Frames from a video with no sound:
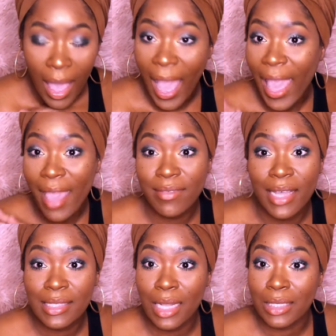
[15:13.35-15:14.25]
I have
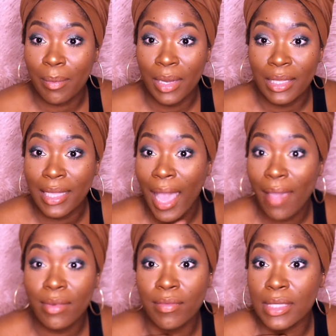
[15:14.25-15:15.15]
not touched up anything. I
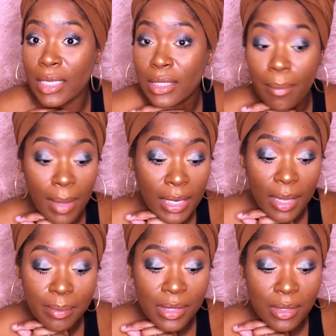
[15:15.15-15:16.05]
haven't even touched up my
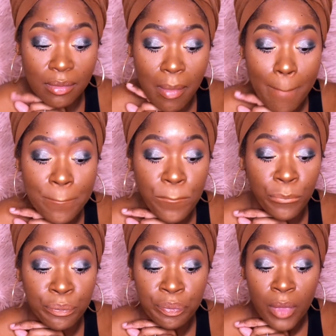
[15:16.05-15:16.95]
lips.
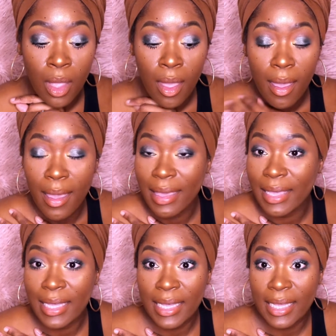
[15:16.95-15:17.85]

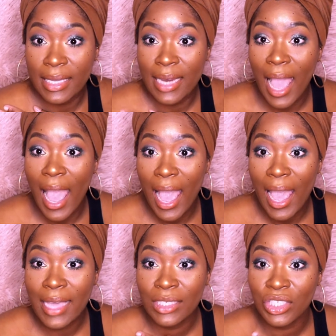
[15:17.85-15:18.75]
And
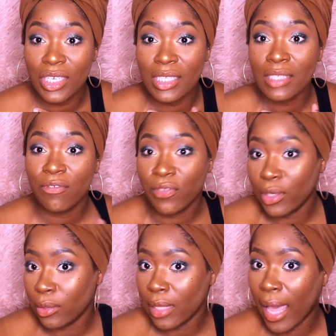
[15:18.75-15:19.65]
I just
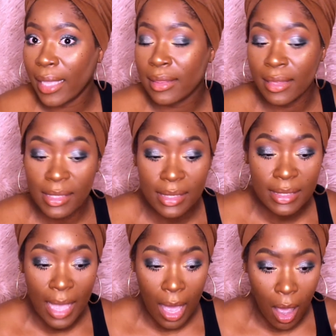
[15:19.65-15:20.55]
feel like this
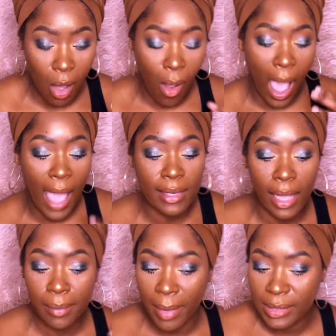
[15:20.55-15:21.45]
is how I
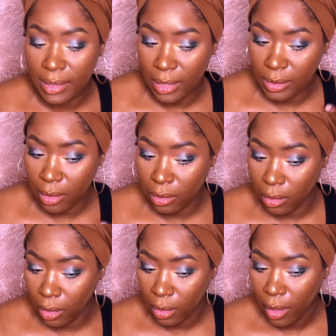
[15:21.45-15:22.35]
like my skin to
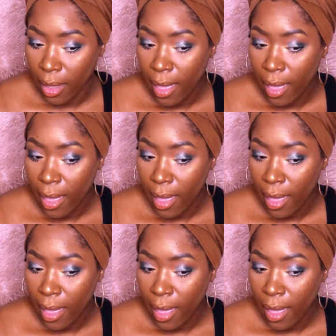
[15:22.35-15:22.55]
look